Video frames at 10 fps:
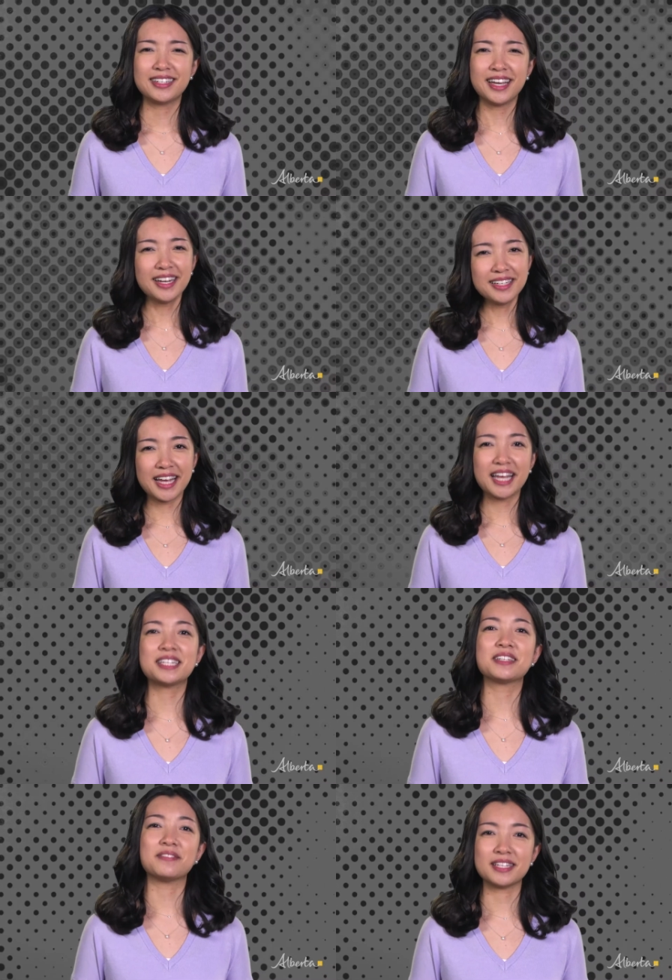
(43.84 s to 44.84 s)
To get a
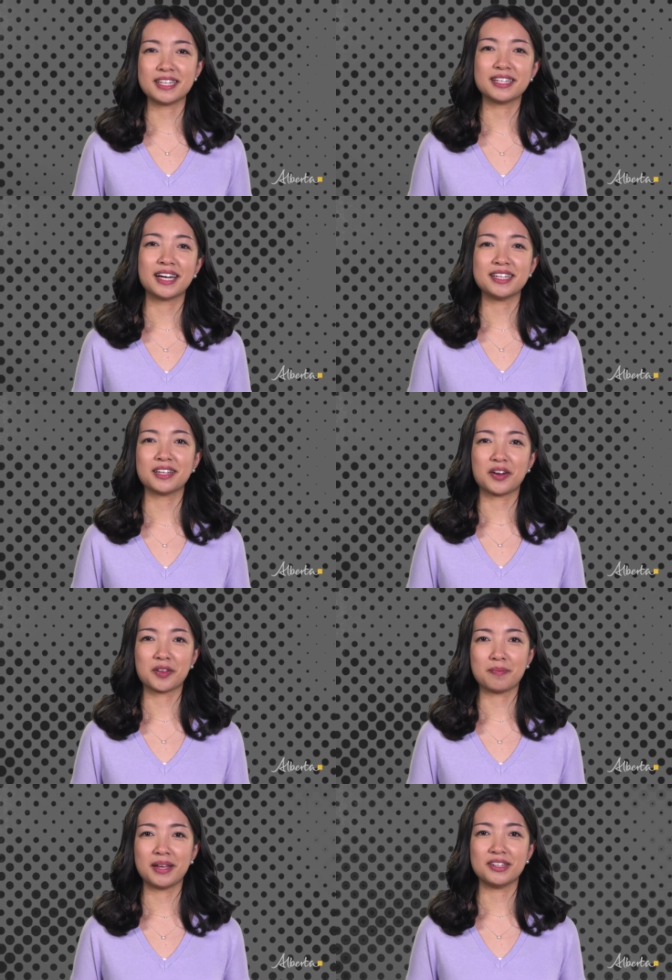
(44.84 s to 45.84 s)
taste of this enticing
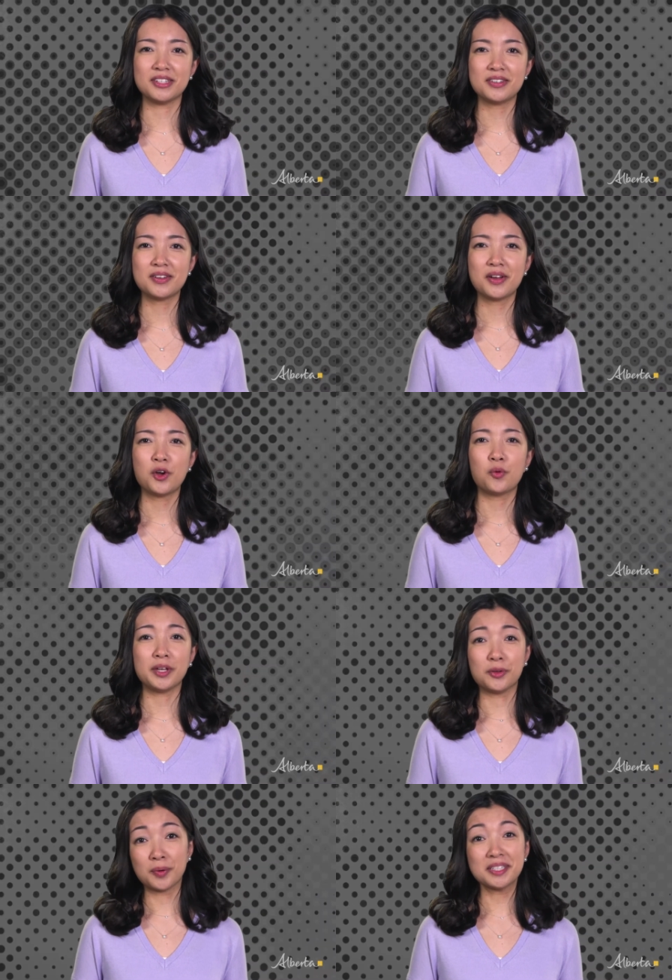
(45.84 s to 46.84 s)
occupation, we
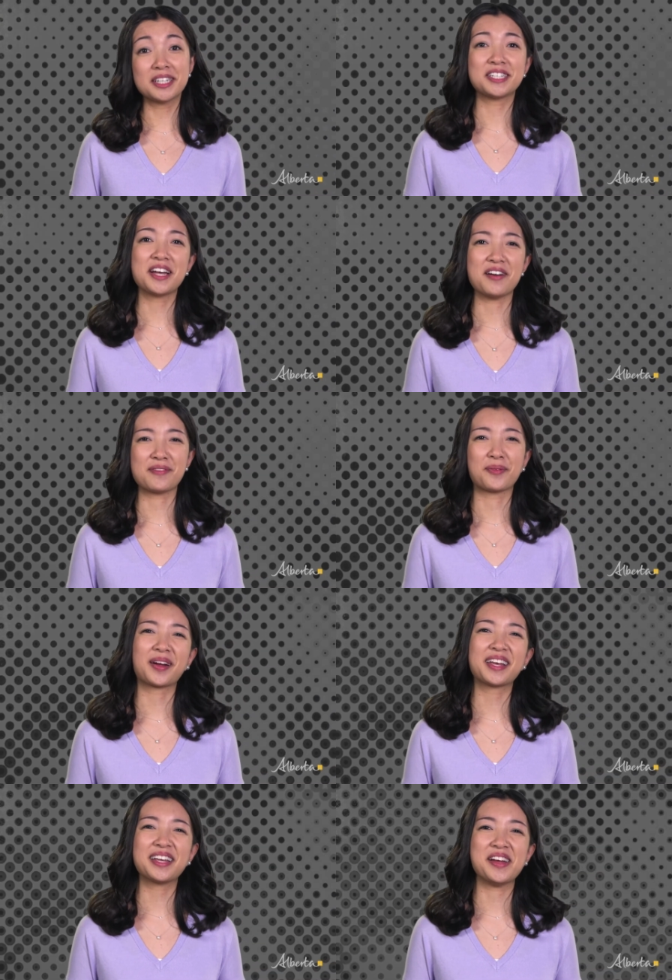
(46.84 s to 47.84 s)
grilled a chef
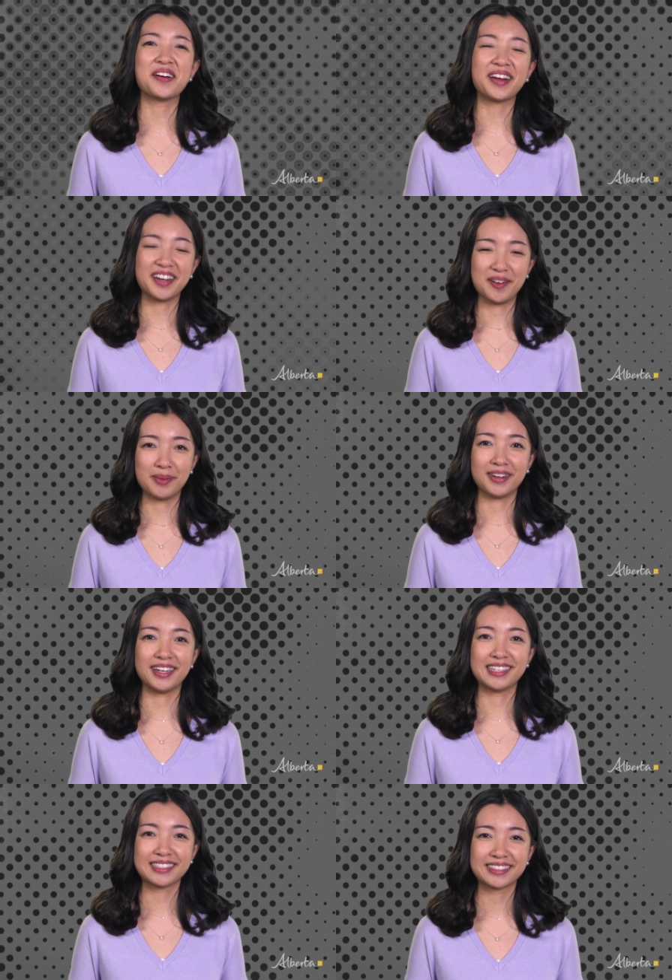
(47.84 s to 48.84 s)
working here in Alberta.